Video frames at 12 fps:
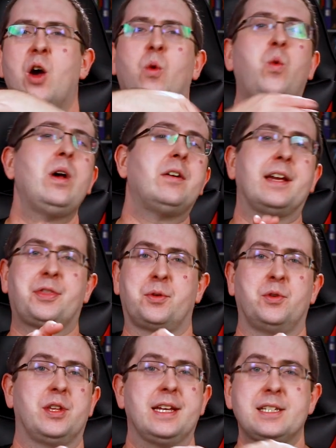We'll get
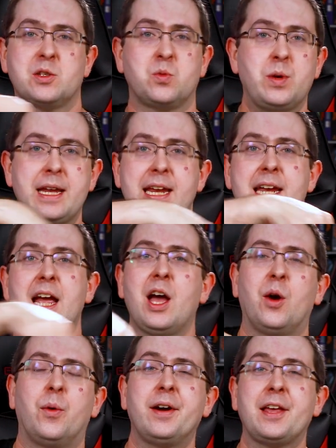through this.
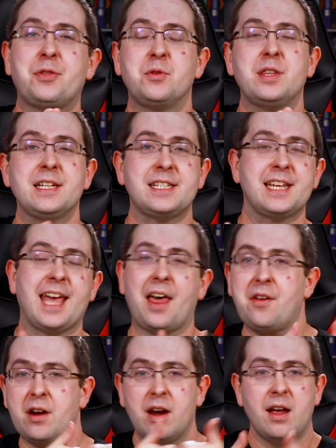We'll get through this
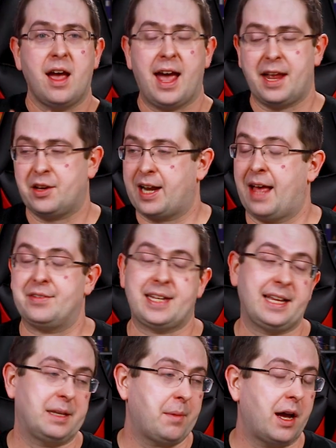together, and you can have a
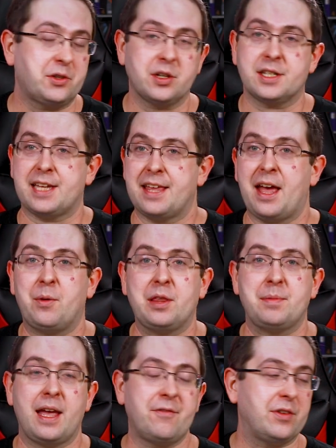daily mantra, say that with
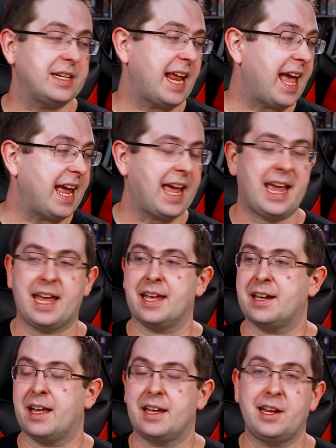me every day,
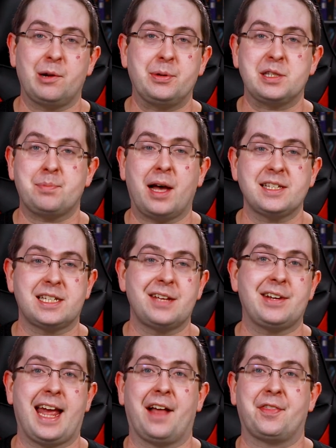and, you know, put some
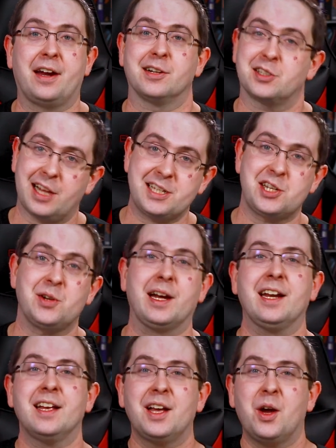positivity out there. So let's do
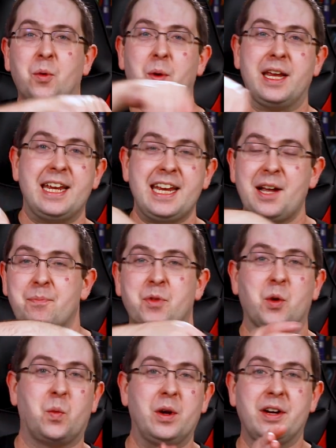it. We
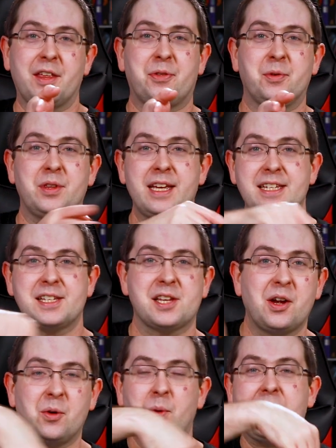will get through this.
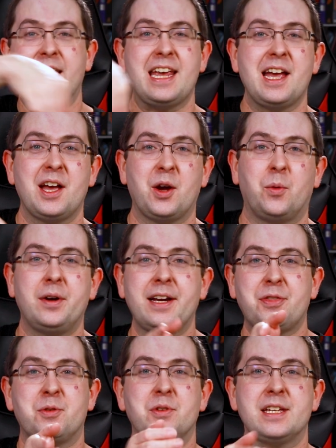We will
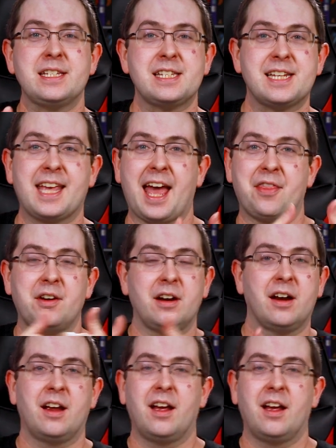get through this together,